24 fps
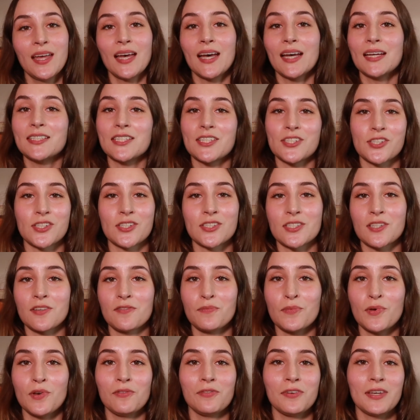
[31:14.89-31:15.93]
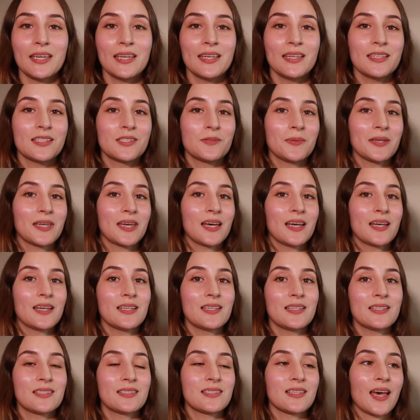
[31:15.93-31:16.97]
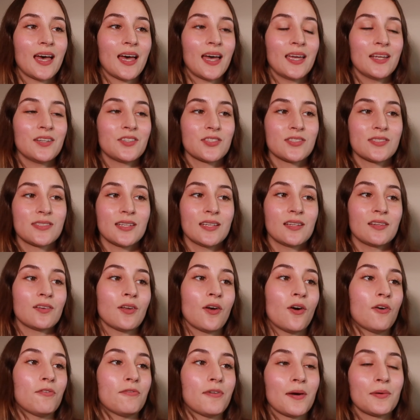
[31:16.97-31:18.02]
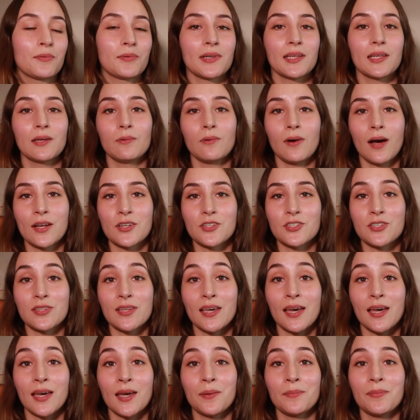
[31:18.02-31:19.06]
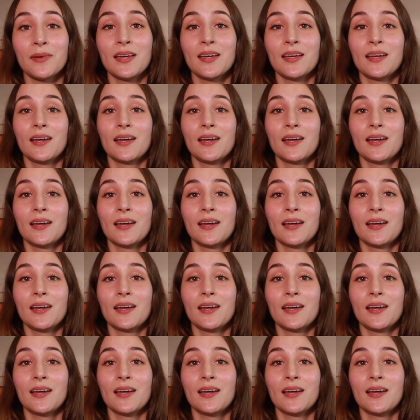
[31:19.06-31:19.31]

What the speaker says: editions of movies because I just didn't know if I would really watch them.